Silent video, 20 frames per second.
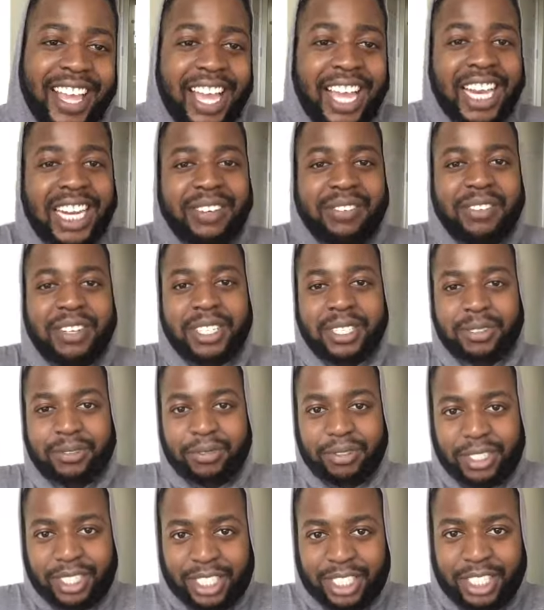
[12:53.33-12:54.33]
And if it
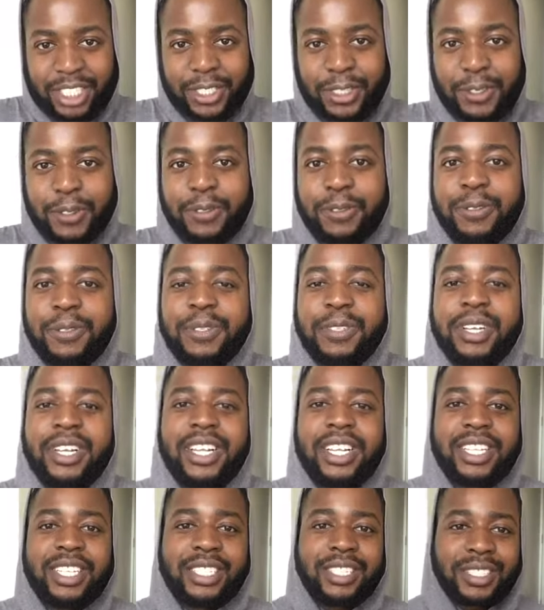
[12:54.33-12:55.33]
doesn't feed you,
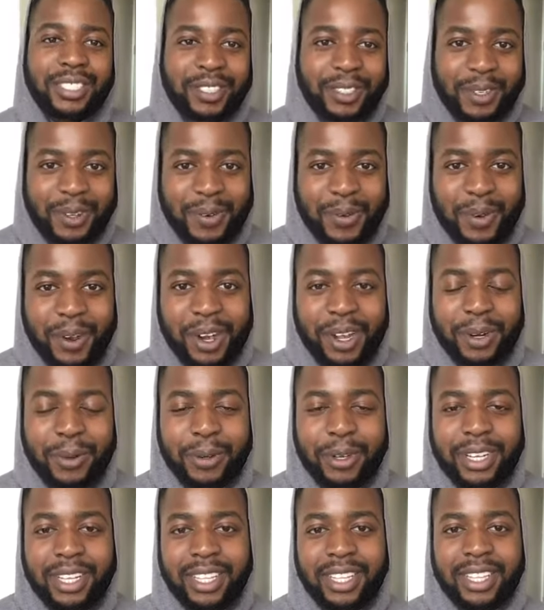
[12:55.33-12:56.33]
don't
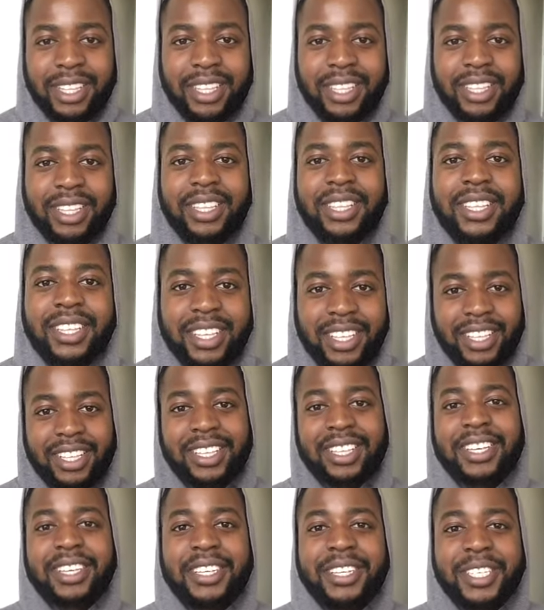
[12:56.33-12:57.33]
water it.
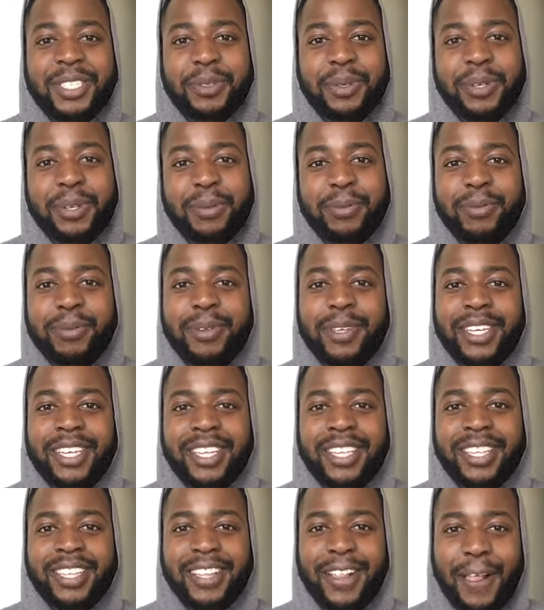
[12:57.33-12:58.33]
It is what it
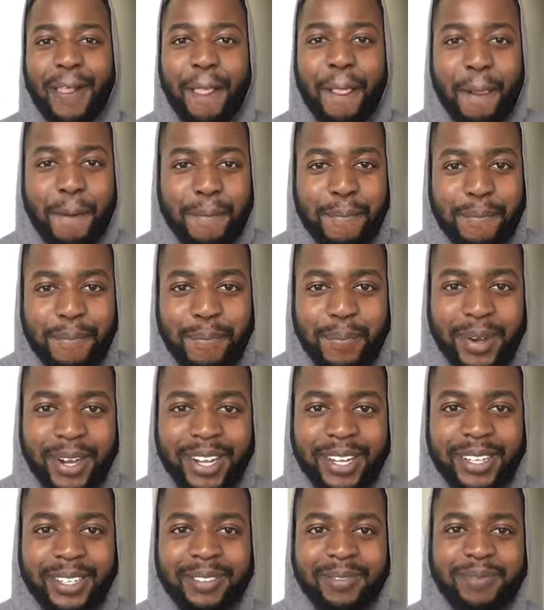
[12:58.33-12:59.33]
be. Bye.